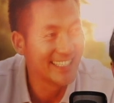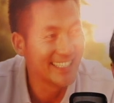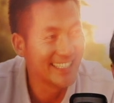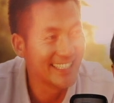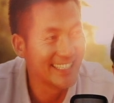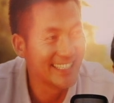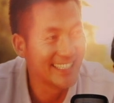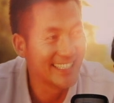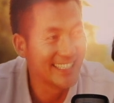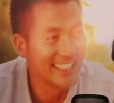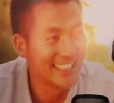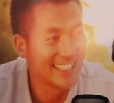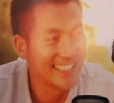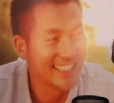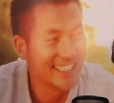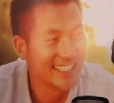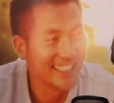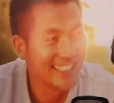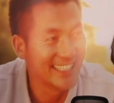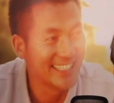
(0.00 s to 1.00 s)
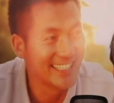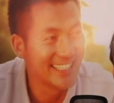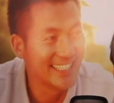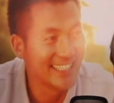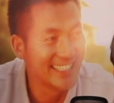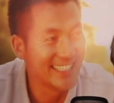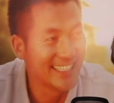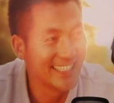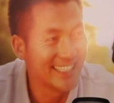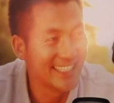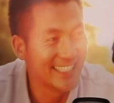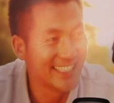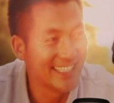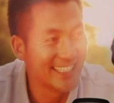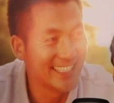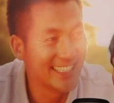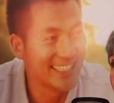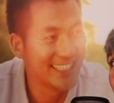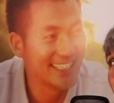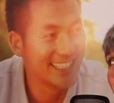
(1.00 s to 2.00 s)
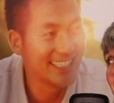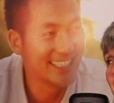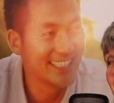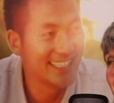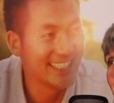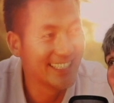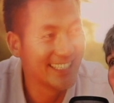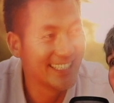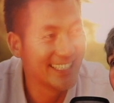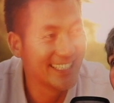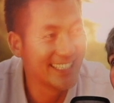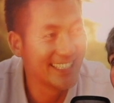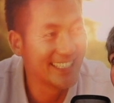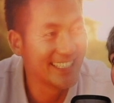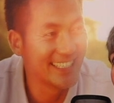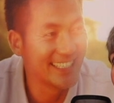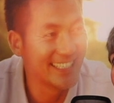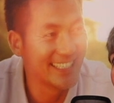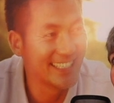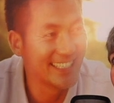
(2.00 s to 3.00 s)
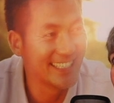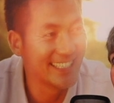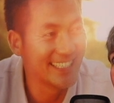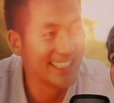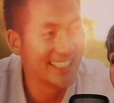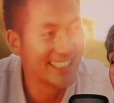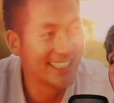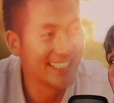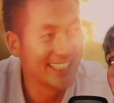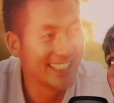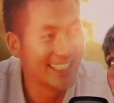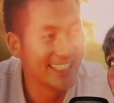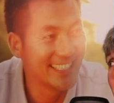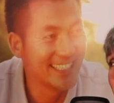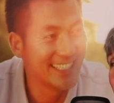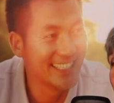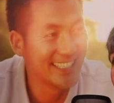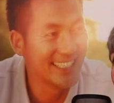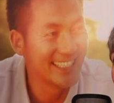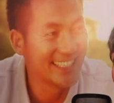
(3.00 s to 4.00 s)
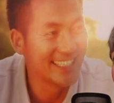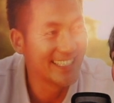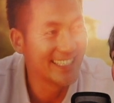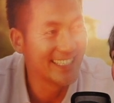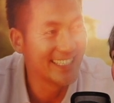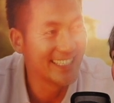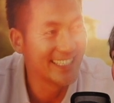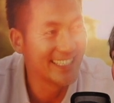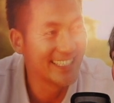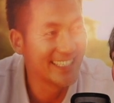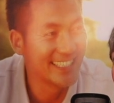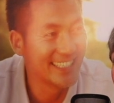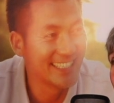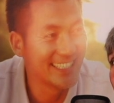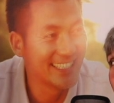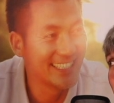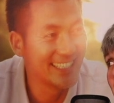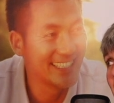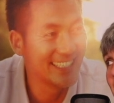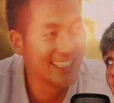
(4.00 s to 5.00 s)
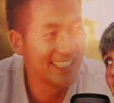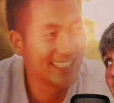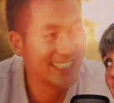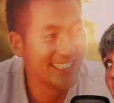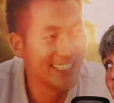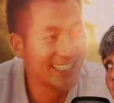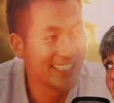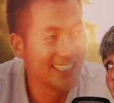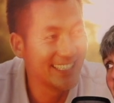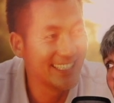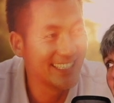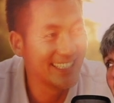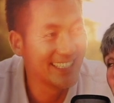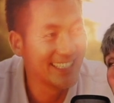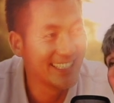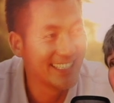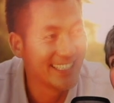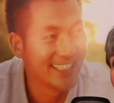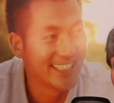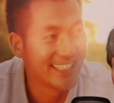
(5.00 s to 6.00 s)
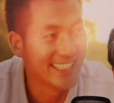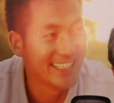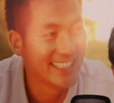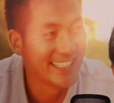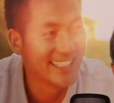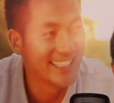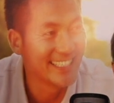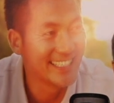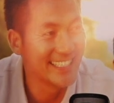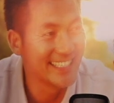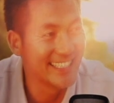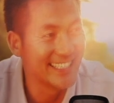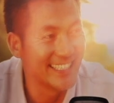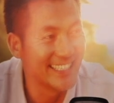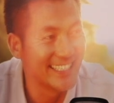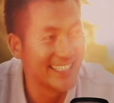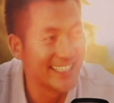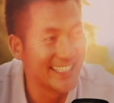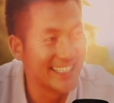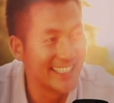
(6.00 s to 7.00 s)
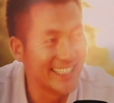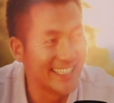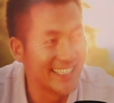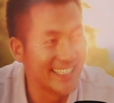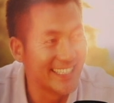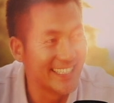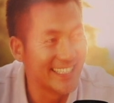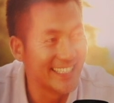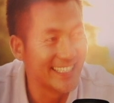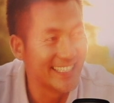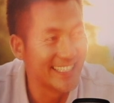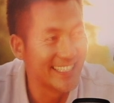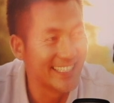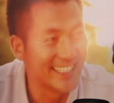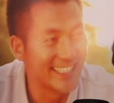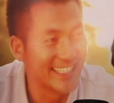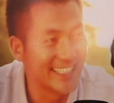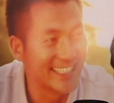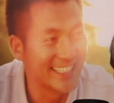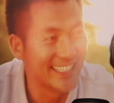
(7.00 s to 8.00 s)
No words are spoken by the person on screen.